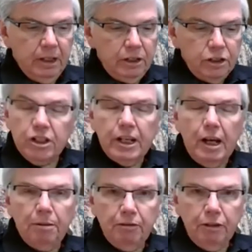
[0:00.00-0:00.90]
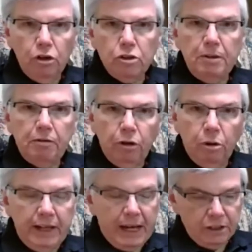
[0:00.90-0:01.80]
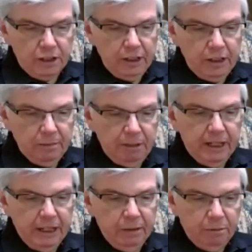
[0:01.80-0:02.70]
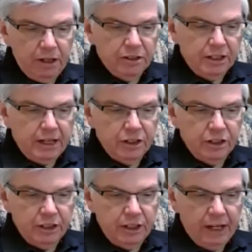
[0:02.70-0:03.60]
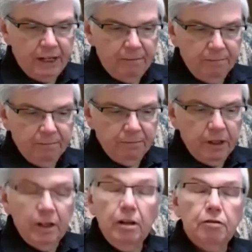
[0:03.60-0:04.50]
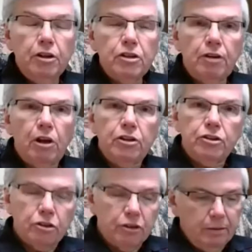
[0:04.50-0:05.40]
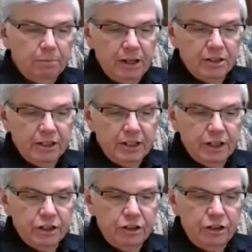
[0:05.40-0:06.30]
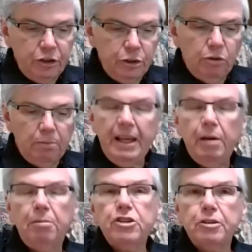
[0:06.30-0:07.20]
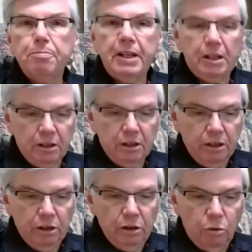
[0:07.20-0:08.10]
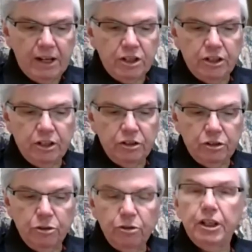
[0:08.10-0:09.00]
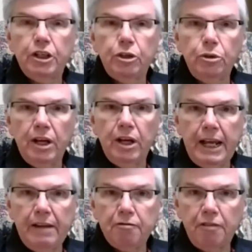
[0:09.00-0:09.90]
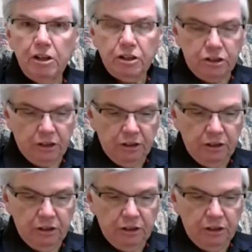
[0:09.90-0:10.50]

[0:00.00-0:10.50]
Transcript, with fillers: Just a couple of notes before we actually begin the presentation tonight. First of all, during the presentation, you will be able to submit questions through the Q&A function